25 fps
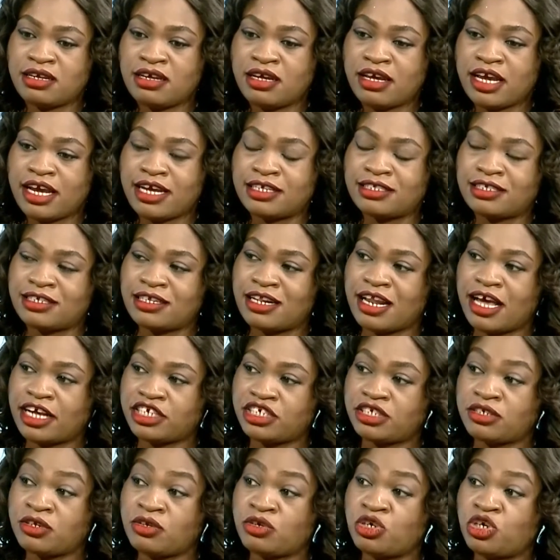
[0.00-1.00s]

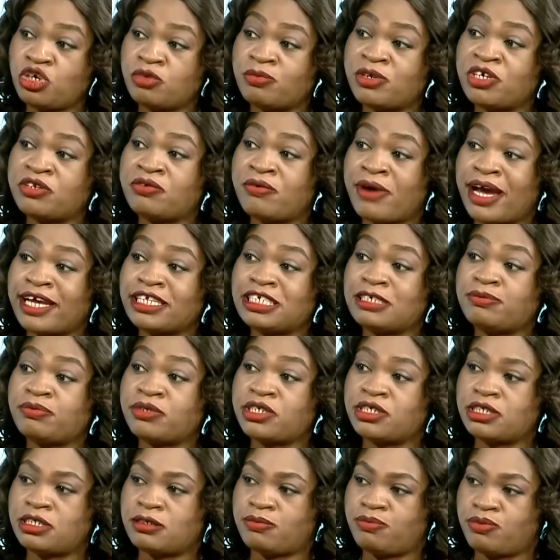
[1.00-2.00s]
international human rights
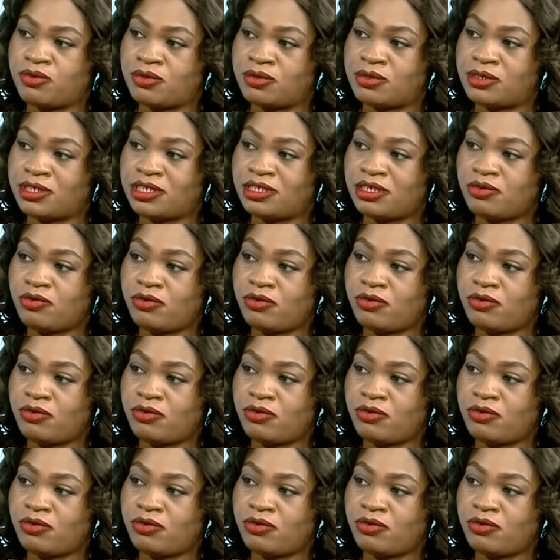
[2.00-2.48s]
principles